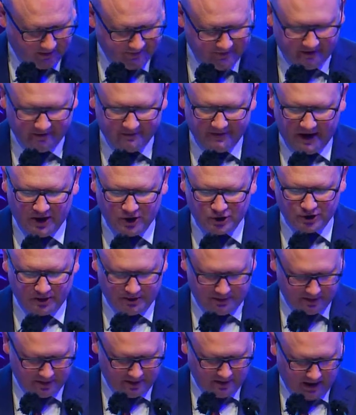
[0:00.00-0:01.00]
innovation
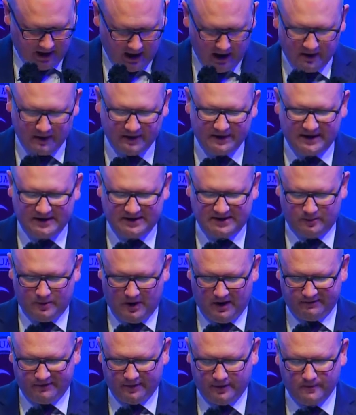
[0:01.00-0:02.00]
Ireland has to offer.